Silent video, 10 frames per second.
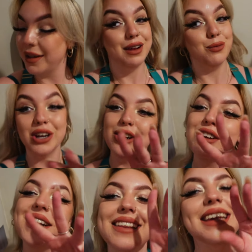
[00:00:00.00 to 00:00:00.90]
And then we're gonna
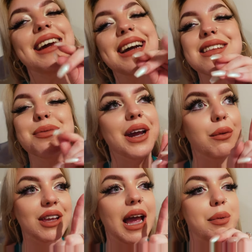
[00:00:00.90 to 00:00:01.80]
try to get the youngins. But
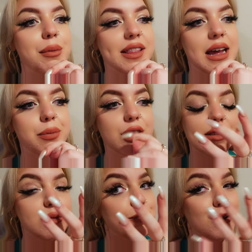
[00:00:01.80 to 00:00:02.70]
yeah, I'm really happy about that
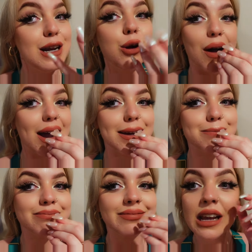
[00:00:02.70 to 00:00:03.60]
because it was pretty quiet
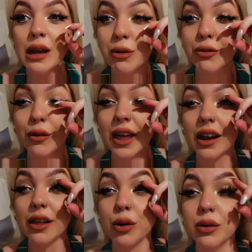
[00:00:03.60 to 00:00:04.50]
before
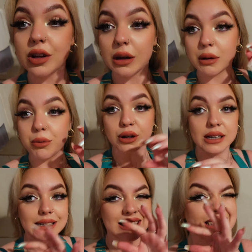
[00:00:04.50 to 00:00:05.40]
that. I thought it was gonna be a
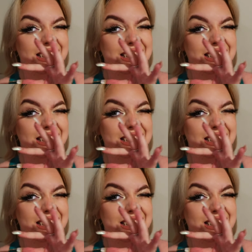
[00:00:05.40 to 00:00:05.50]
pretty